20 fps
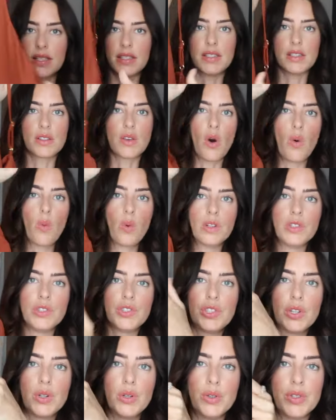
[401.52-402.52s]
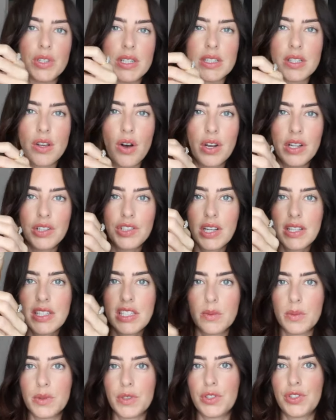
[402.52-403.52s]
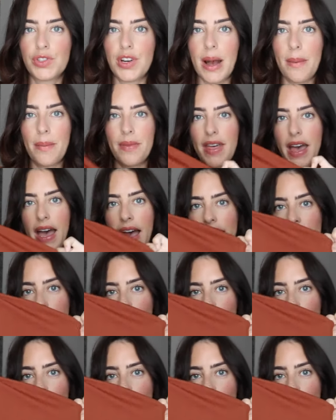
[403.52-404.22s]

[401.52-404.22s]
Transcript: this has got one shoulder, it's got an adjustable strap there,